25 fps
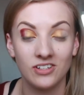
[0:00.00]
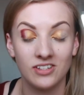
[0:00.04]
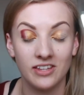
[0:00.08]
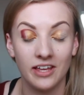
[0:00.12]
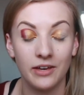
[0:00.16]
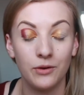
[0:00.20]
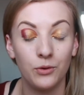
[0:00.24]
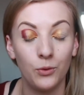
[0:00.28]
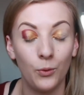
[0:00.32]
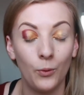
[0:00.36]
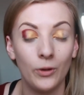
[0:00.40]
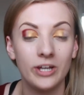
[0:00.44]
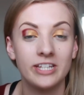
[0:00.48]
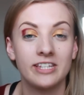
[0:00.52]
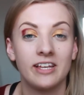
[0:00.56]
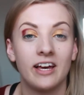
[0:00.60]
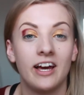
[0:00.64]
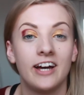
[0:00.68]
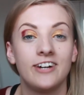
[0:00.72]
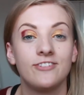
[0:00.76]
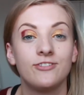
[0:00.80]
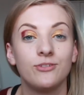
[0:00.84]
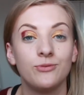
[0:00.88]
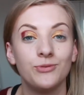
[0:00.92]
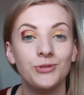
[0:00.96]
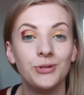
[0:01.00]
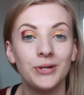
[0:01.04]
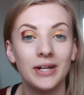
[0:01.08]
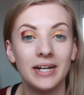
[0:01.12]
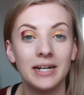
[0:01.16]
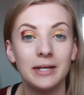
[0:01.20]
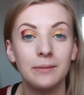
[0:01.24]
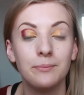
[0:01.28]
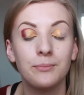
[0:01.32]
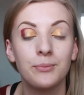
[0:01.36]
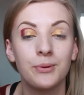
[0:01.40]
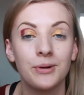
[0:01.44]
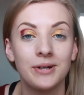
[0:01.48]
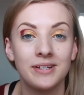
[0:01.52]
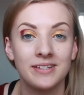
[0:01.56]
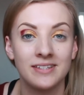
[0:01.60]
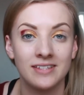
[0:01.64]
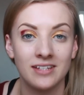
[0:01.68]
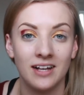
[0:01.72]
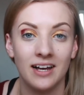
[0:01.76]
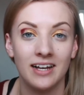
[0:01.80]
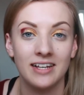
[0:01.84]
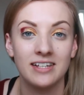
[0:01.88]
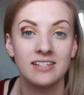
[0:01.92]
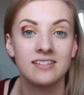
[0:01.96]
they always have really
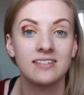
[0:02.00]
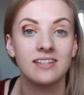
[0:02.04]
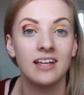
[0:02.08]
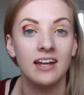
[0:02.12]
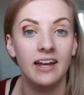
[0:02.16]
precise